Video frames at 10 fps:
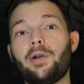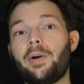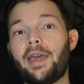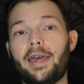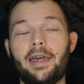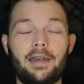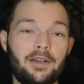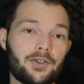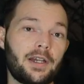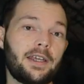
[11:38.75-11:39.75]
go ahead
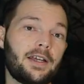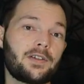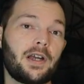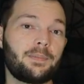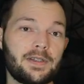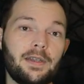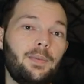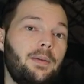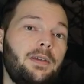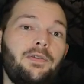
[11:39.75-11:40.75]
and try to catch up to see
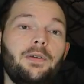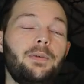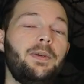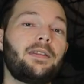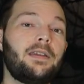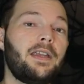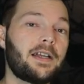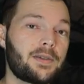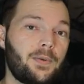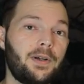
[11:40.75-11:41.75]
maybe if he would be at the
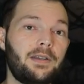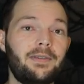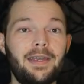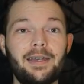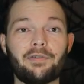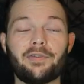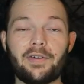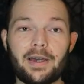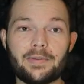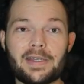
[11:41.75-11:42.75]
next one they never
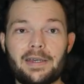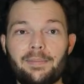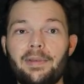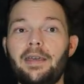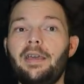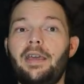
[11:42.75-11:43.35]
found him